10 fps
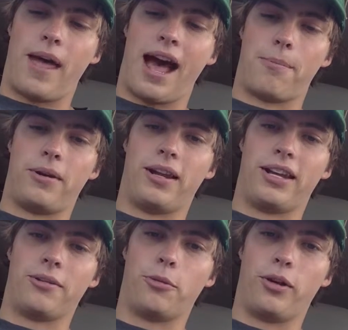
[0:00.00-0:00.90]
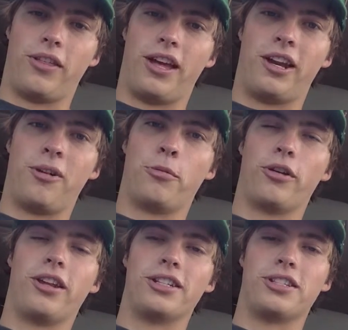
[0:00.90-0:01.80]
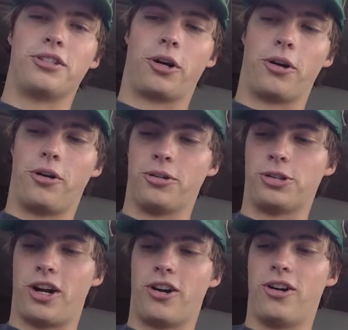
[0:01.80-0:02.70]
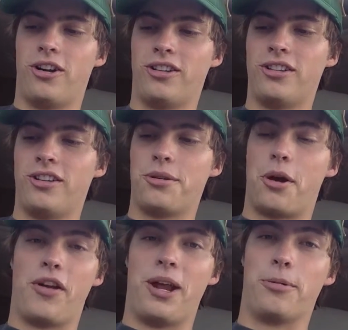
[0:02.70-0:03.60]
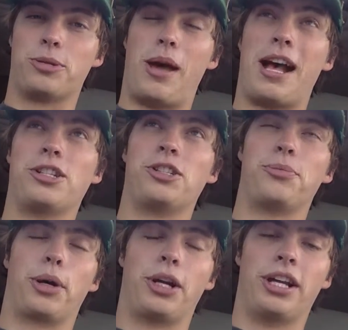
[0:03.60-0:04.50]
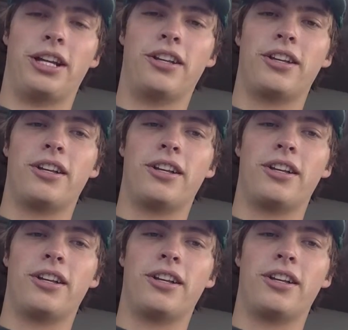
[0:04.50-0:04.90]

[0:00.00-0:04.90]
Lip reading: happening within him, within his internal struggle of aimless passions burning.